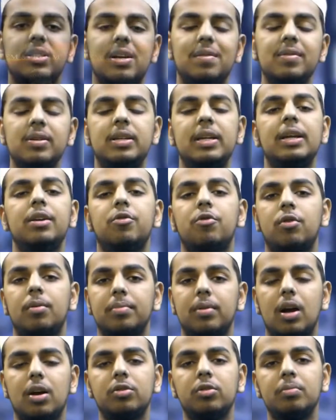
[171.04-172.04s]
17th
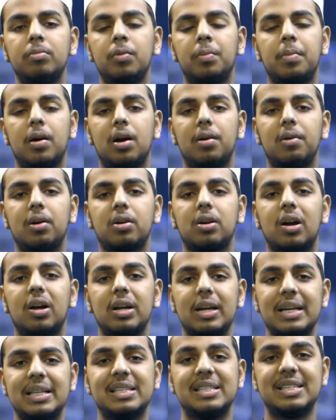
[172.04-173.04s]
Ramadan Mubarak
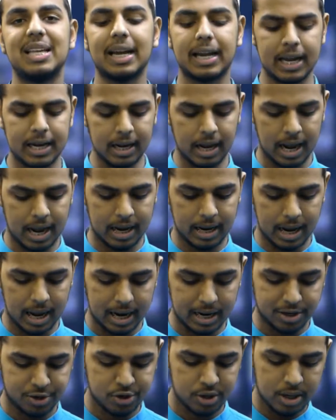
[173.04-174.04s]
in 2nd
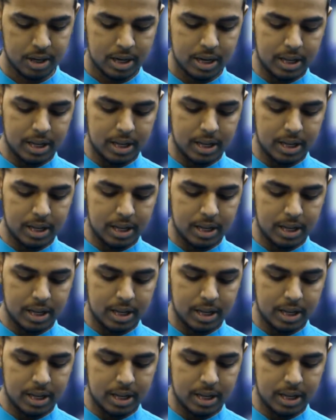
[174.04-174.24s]
AH.